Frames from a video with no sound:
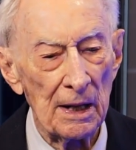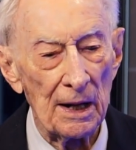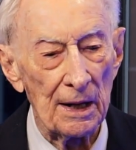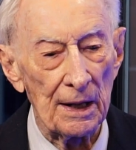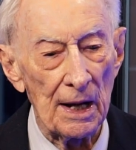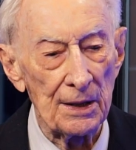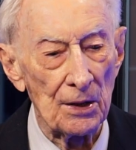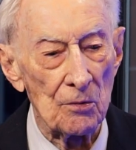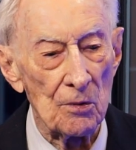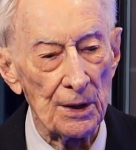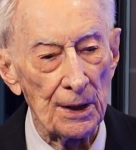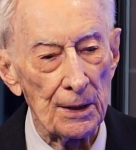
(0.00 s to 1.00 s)
and I don't
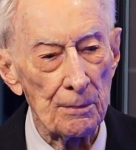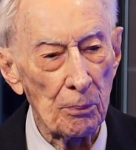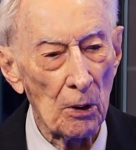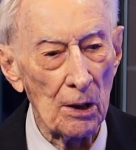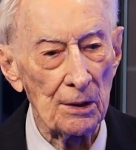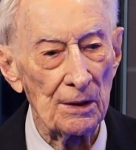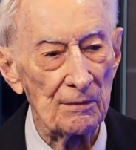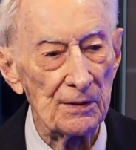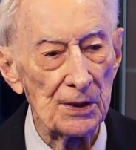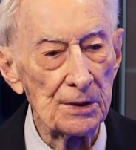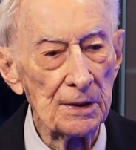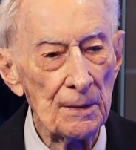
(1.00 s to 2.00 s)
want any part of
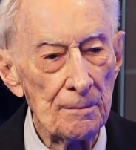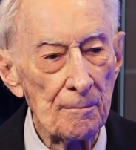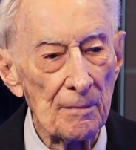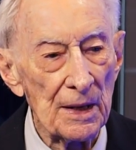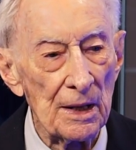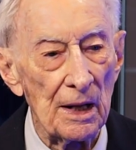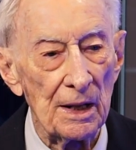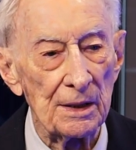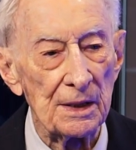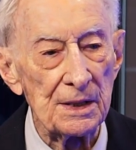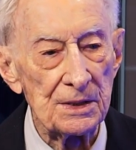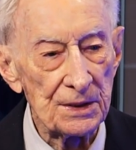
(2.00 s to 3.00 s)
it."
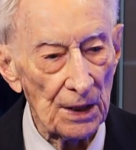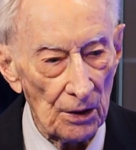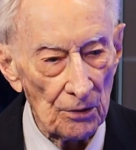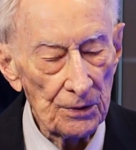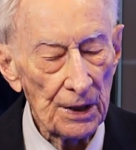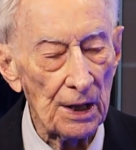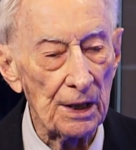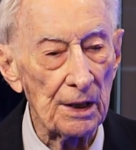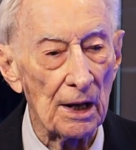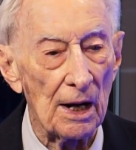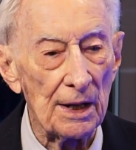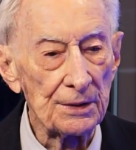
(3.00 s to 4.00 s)
And he said, "Okay,
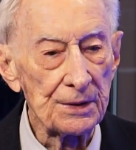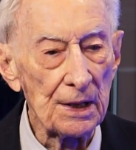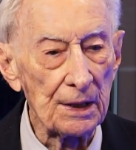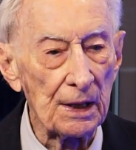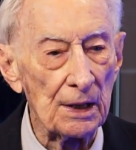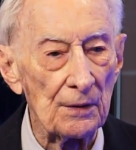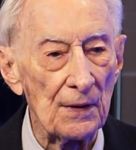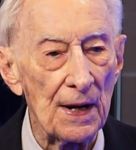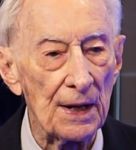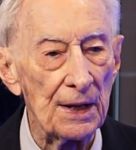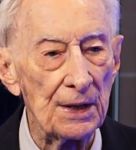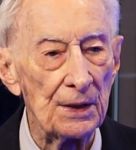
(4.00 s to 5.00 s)
I'll take care of
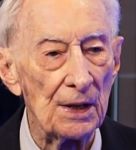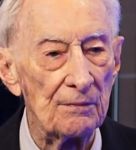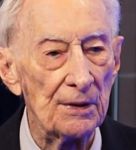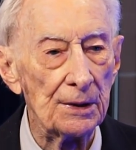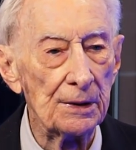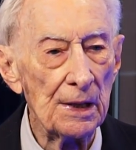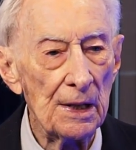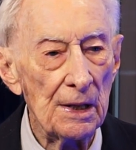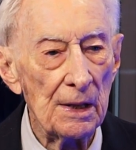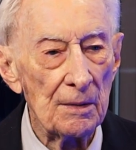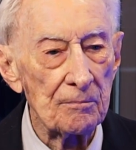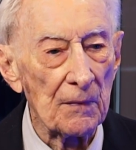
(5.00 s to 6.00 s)
that end of it."
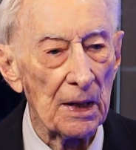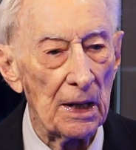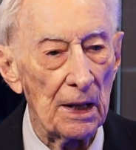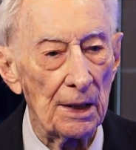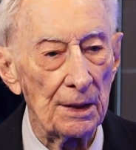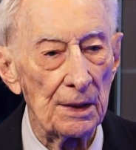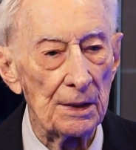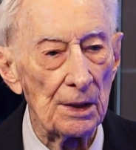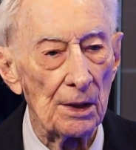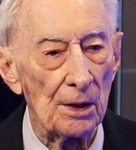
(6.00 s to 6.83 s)
And